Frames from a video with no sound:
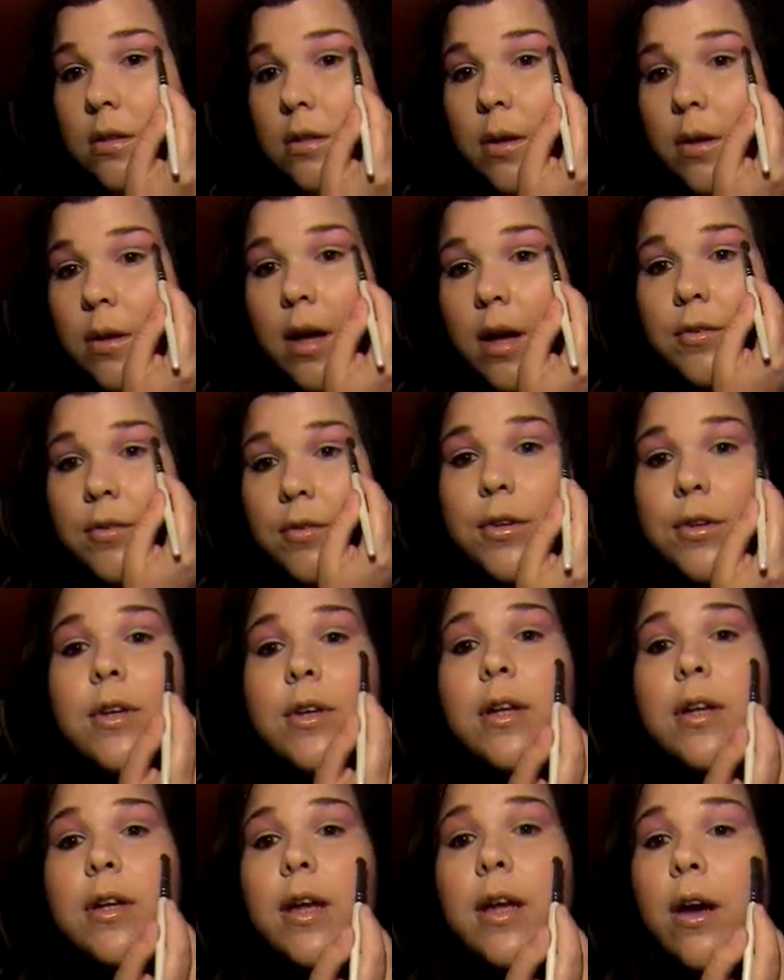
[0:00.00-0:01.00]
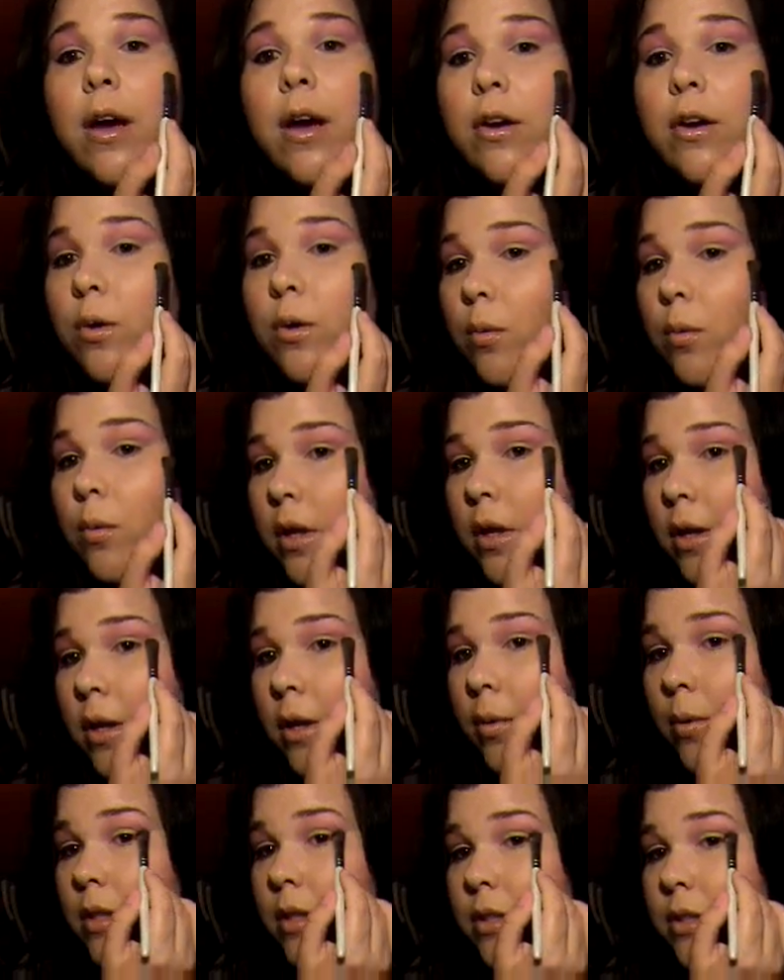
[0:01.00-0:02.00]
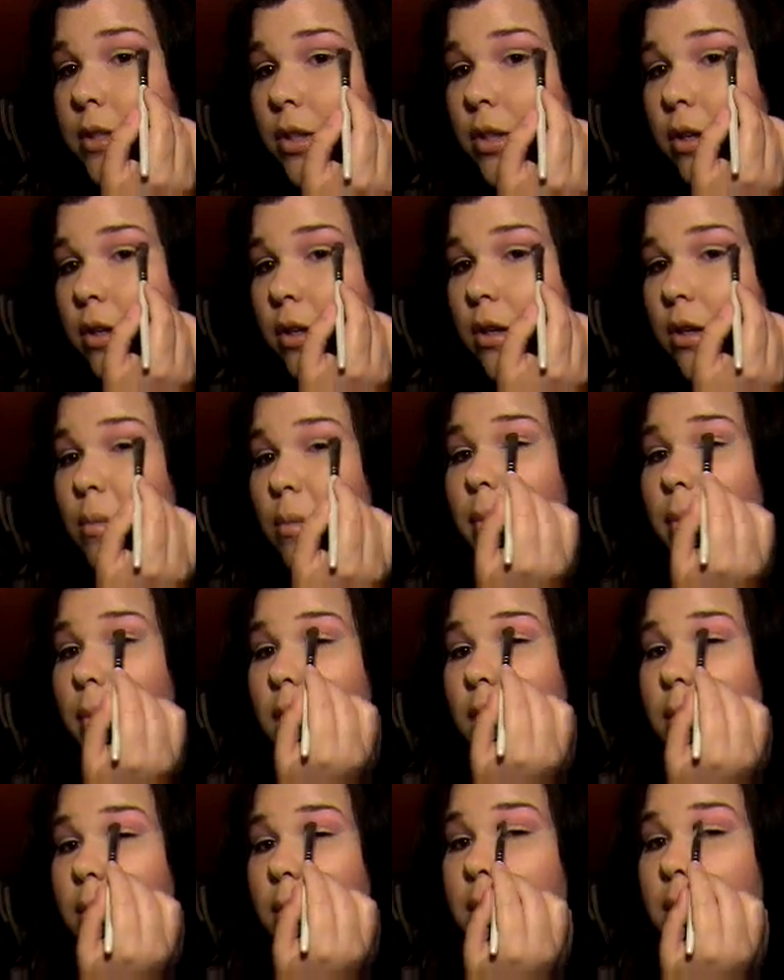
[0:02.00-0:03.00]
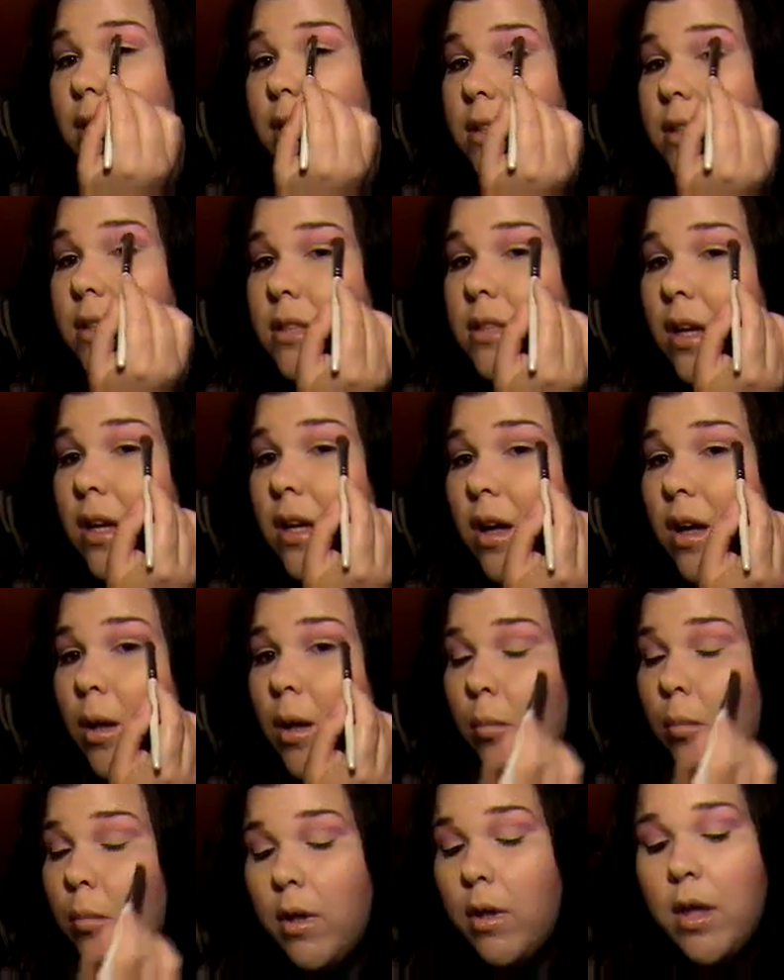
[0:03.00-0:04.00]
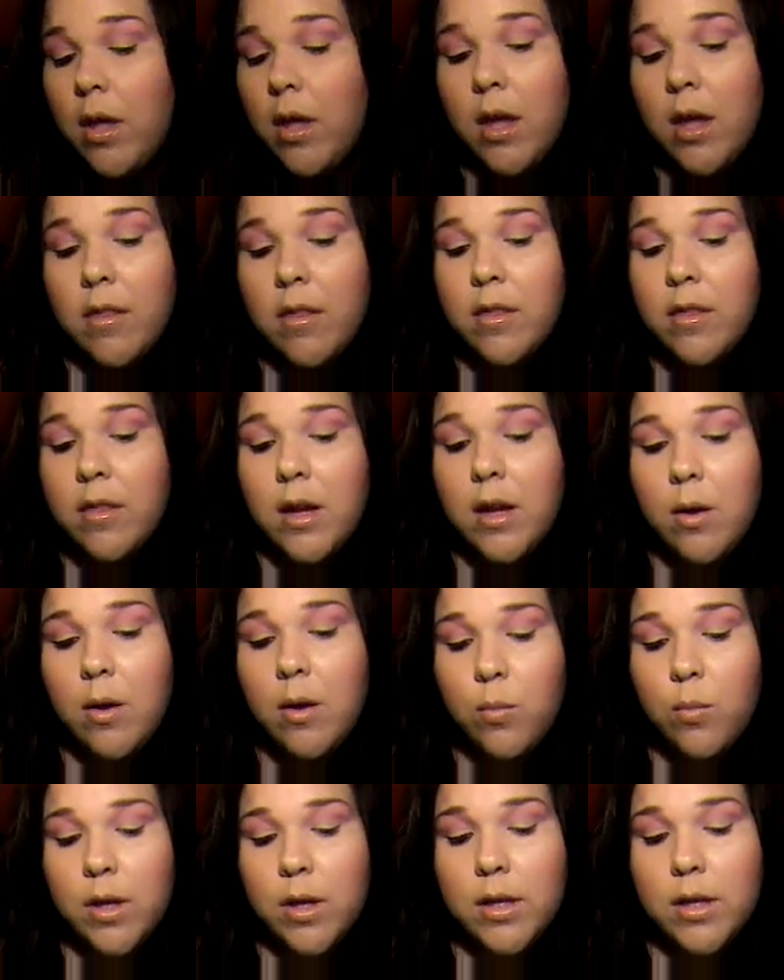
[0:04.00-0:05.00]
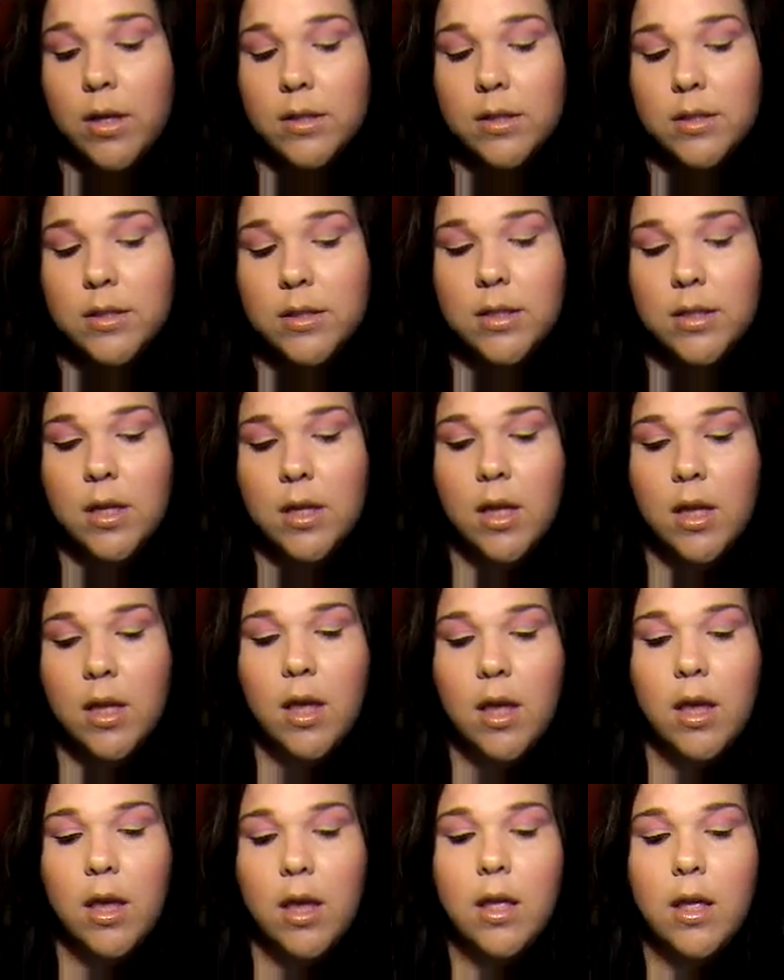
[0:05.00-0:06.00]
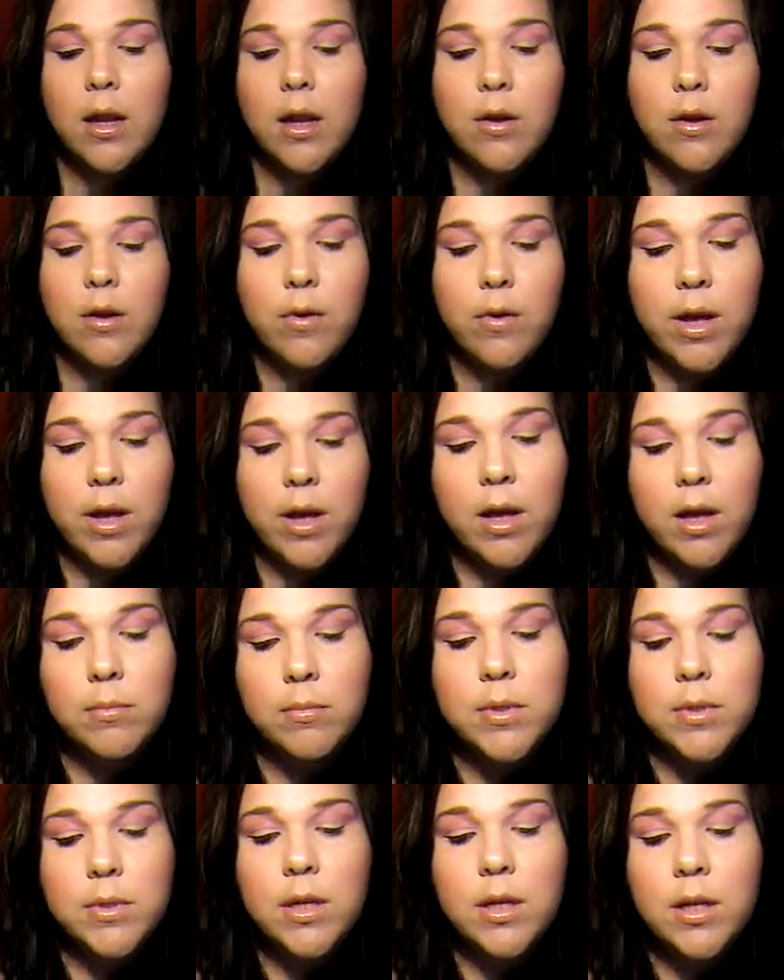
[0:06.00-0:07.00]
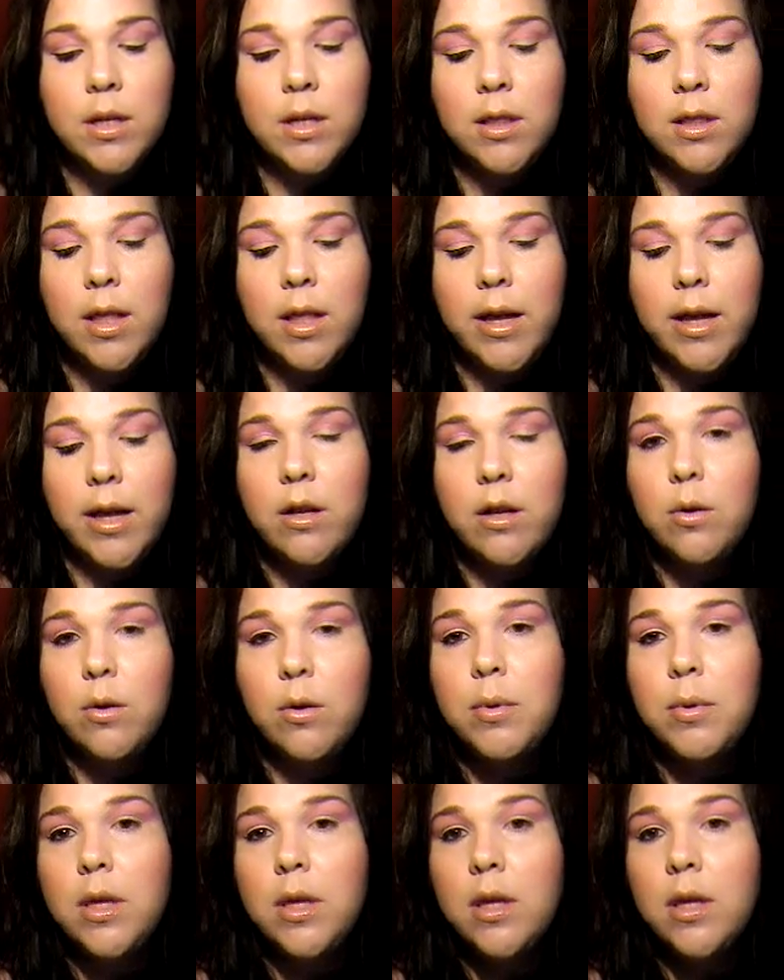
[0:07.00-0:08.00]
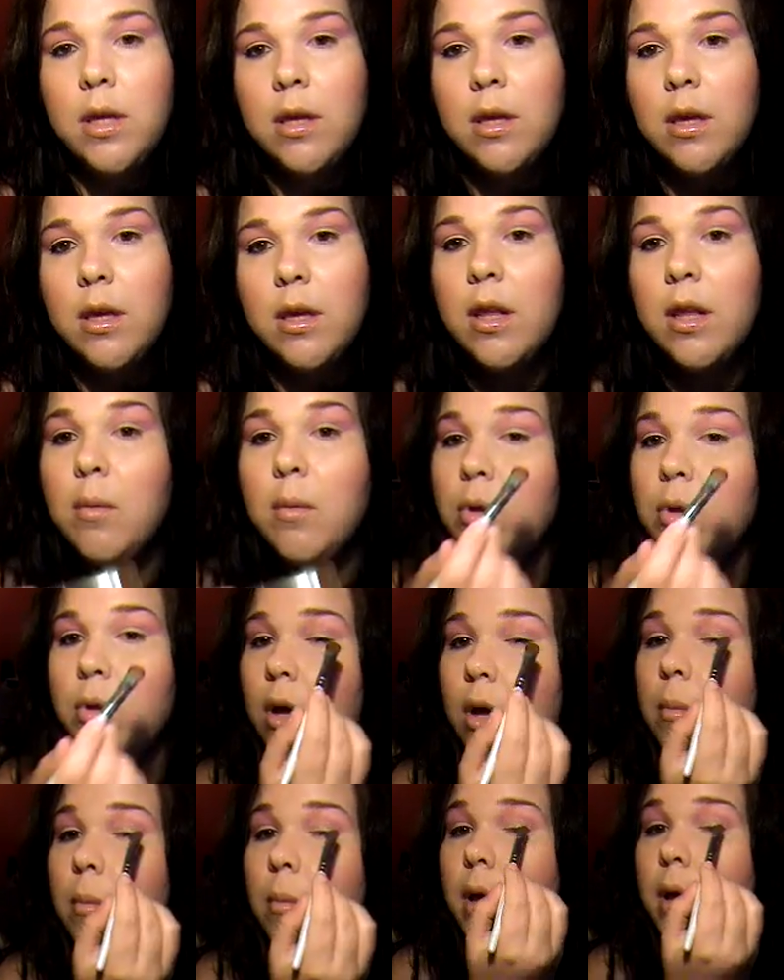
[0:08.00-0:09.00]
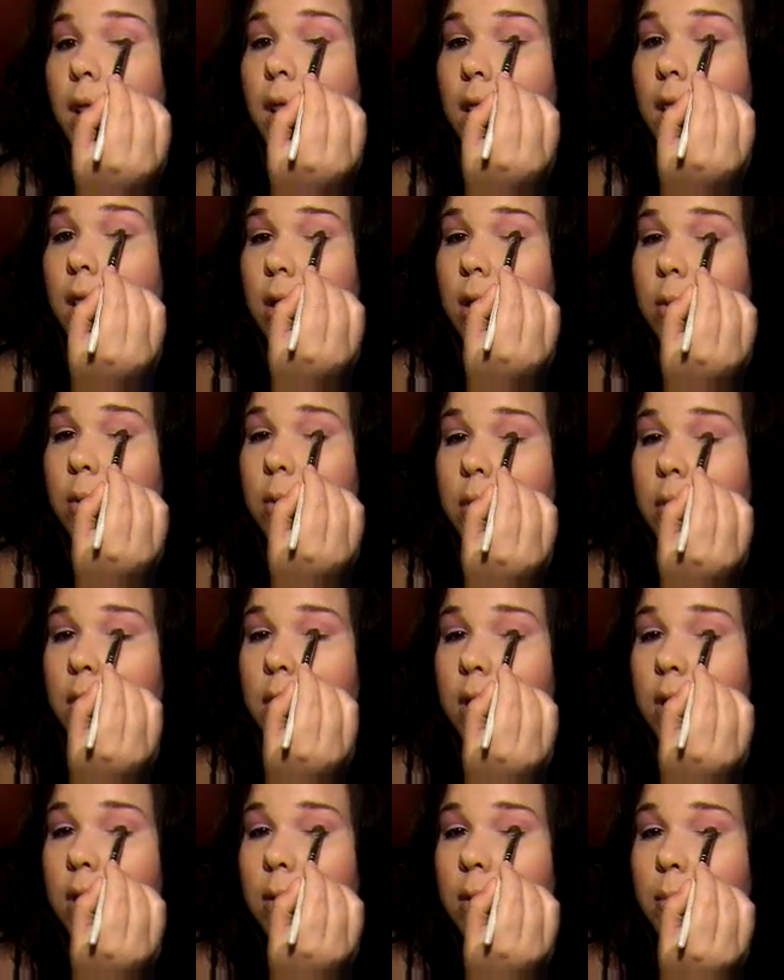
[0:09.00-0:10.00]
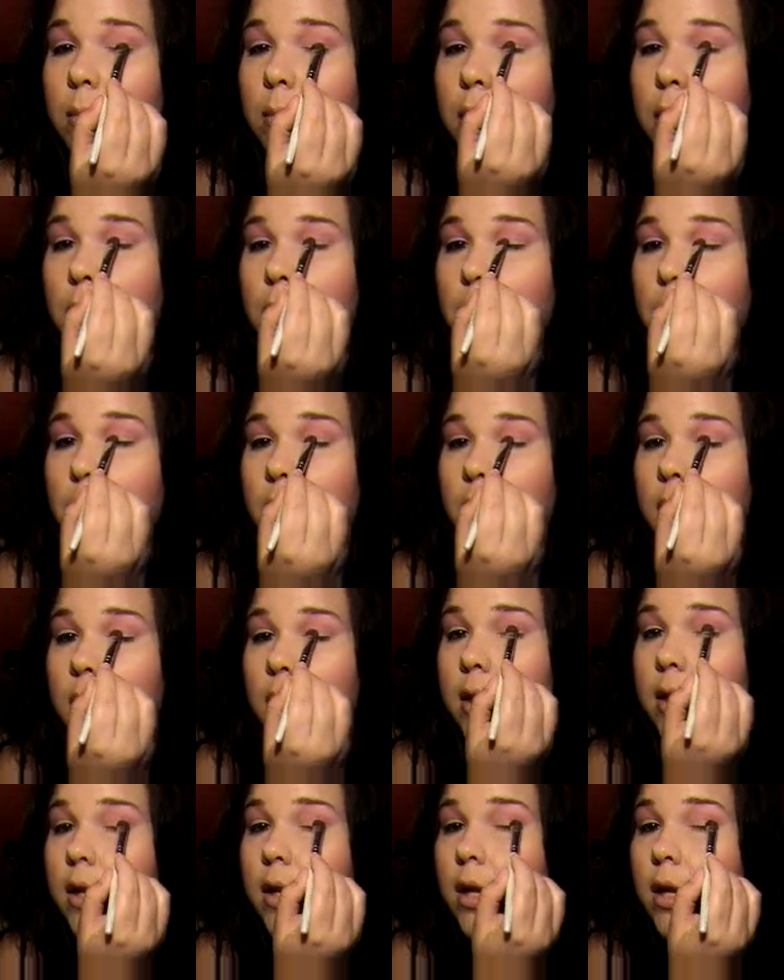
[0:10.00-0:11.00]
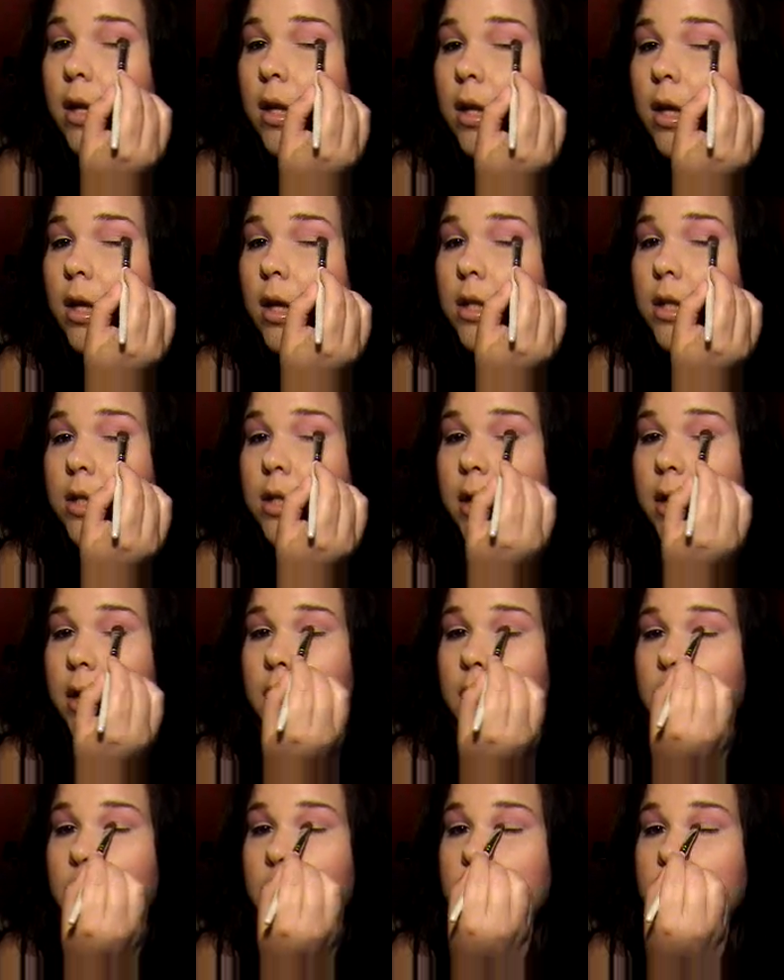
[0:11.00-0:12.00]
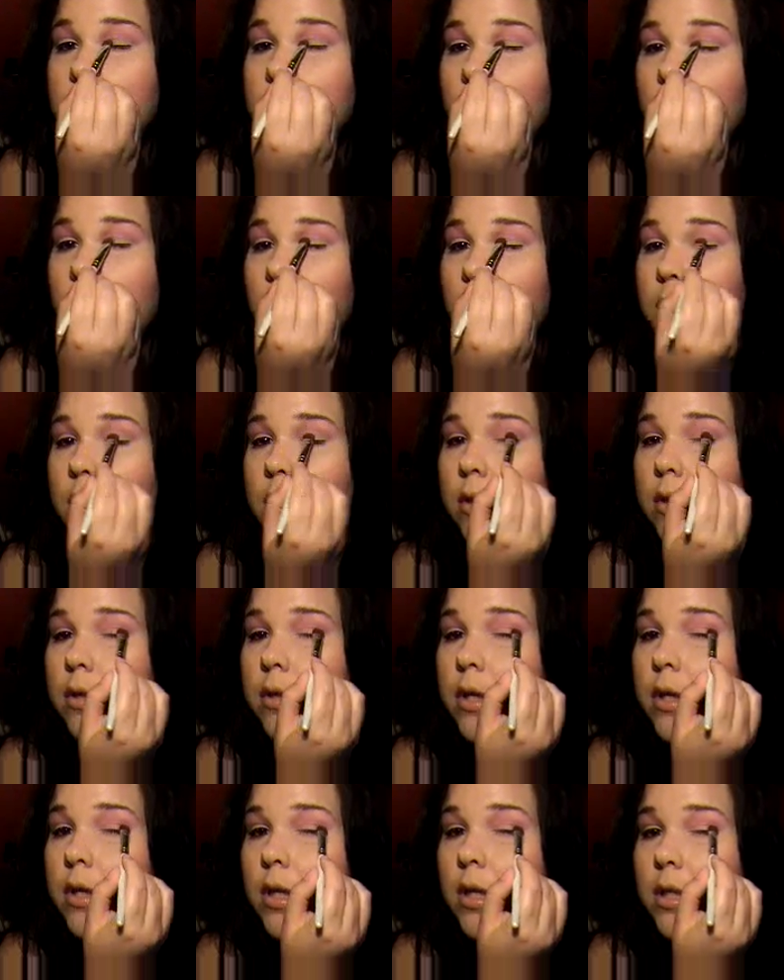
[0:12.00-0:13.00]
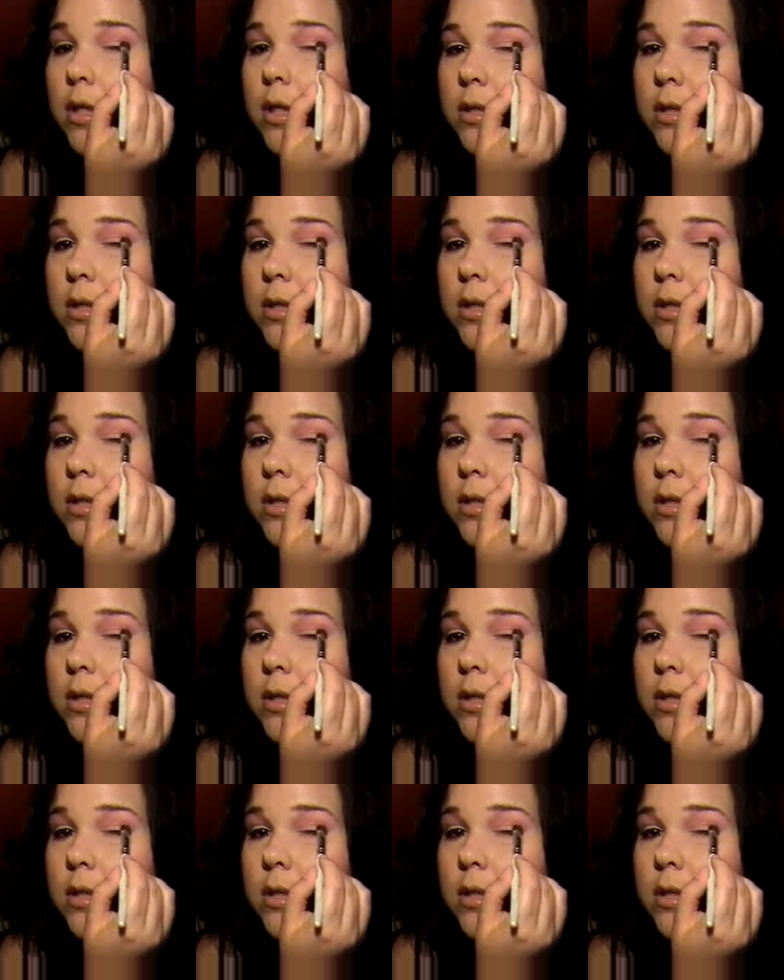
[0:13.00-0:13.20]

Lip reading: So after you get it how you want, where it's darker on bottom than on top, then I went and I grabbed a lighter pink and I put it on my lower part of my lid, trying not to go on the crease.